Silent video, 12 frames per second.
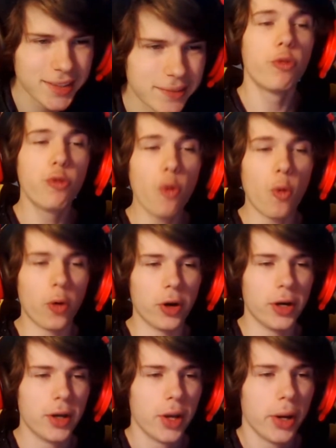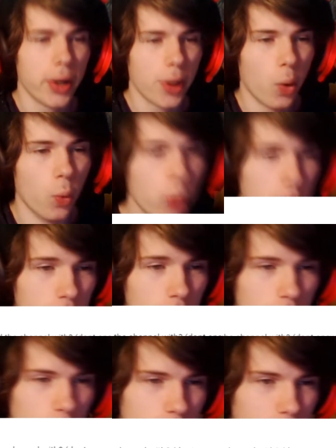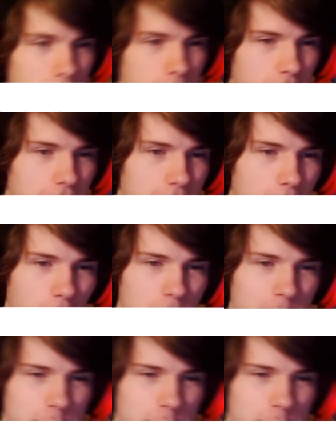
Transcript: Four. Will you be playing Minecraft